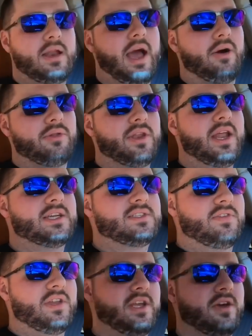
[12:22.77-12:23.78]
Now, the
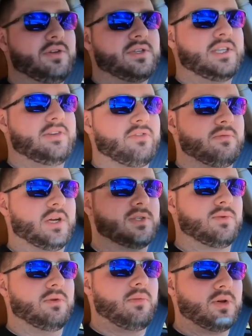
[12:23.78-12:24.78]
next video you see from us
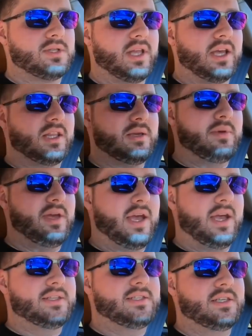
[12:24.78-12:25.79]
will most likely be
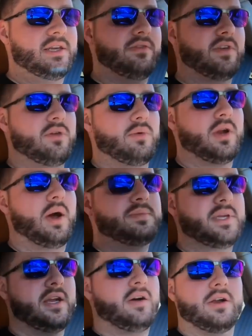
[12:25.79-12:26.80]
Hanson giving you an
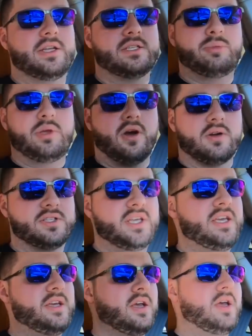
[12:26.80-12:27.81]
update on his
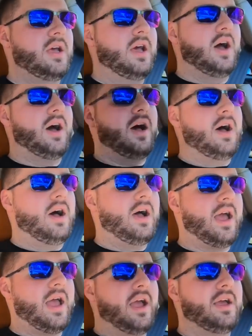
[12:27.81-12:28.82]
BRZ
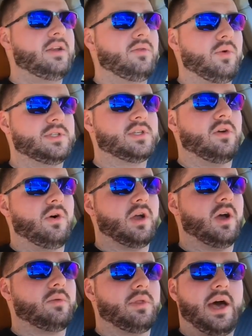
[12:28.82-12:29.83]
and what's going
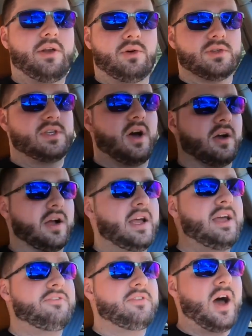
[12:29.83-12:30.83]
on with that whole saga.
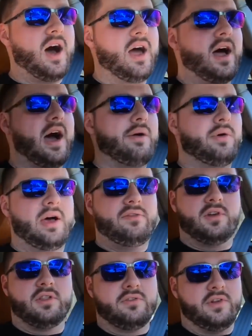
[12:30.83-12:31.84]
If not, I will have
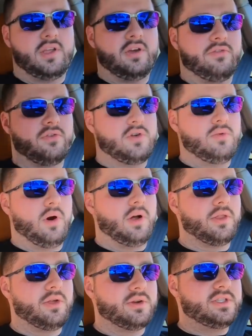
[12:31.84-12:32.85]
another video for you
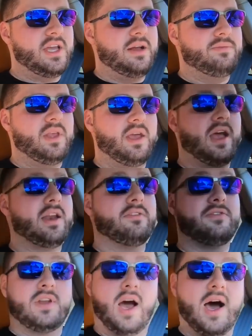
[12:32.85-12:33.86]
on Thursday. And
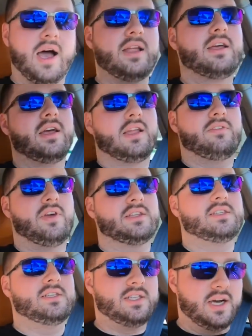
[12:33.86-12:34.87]
if not, and if
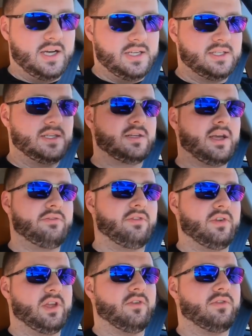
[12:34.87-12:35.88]
Hanson does have a
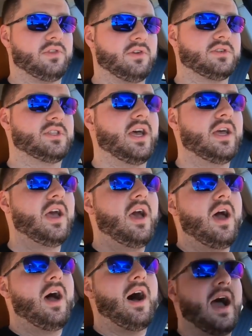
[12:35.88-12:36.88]
video for Thursday,
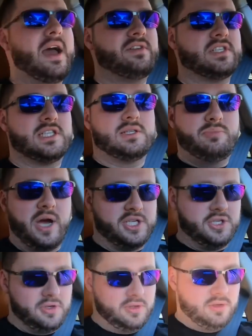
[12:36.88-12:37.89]
I have a
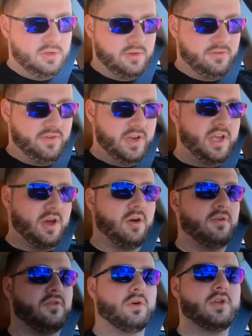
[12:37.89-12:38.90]
special
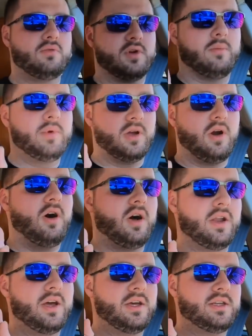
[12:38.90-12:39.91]
video for you coming
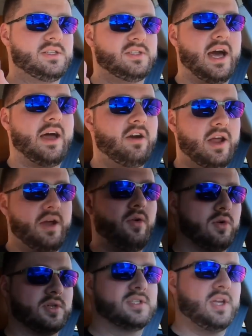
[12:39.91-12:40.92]
on Saturday
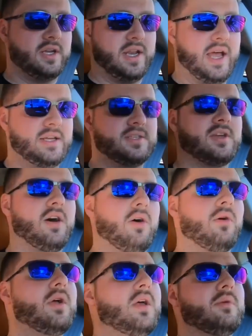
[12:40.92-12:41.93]
or Sunday.
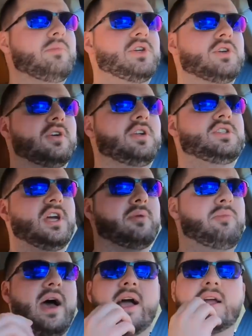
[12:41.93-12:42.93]
So be sure to check
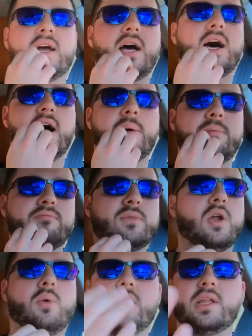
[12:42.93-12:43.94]
back. You
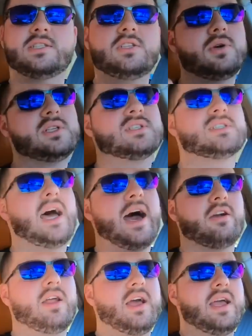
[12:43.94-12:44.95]
know what? Let's do it
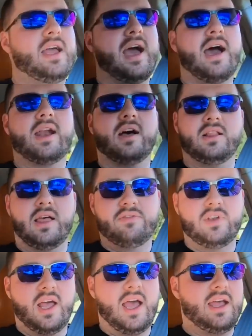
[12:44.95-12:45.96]
Saturday at
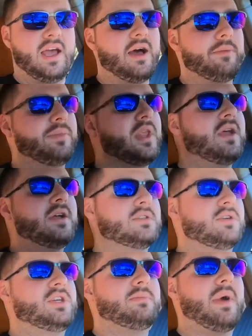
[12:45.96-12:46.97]
11 a.m.
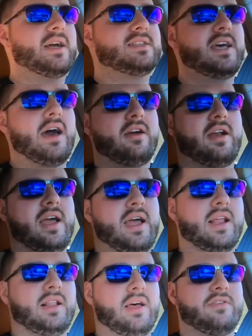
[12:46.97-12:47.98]
So check back Saturday
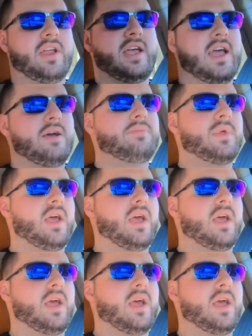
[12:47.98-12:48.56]
at 11 a.m.